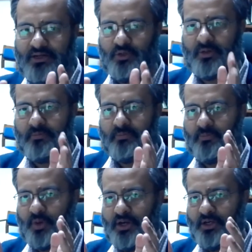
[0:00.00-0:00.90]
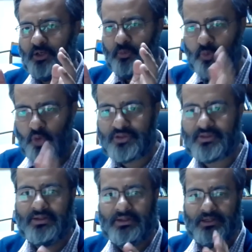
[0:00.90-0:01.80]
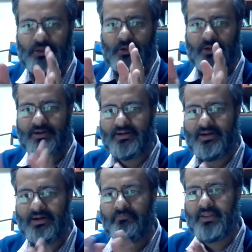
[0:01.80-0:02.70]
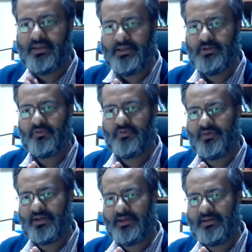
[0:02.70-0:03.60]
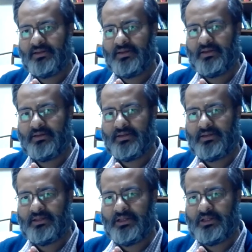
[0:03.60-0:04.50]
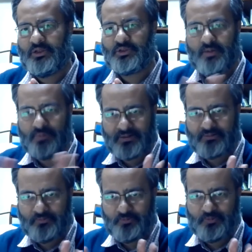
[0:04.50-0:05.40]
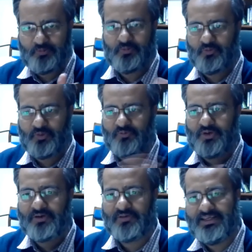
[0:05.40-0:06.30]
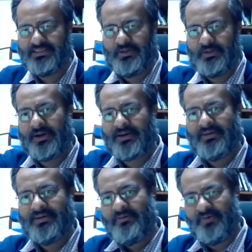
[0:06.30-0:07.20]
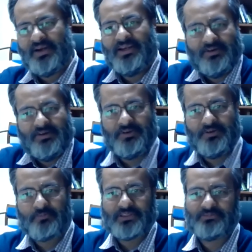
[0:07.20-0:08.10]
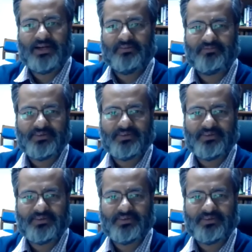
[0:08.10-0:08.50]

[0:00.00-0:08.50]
you were pointing to both in your figure chart. But what really is your finding or your perspective?